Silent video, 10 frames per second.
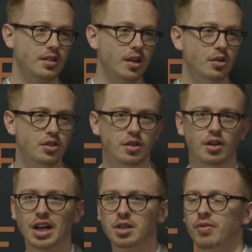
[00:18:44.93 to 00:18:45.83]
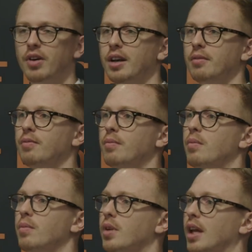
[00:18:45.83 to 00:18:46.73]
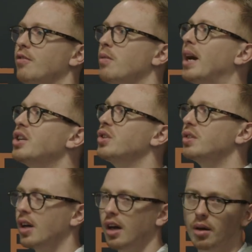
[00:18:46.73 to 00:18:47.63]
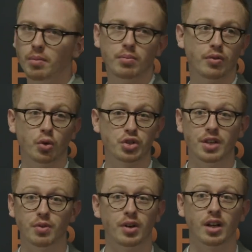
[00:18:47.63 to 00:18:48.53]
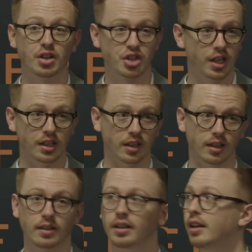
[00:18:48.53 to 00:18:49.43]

So you're actually providing information to her before she even realised she needed it.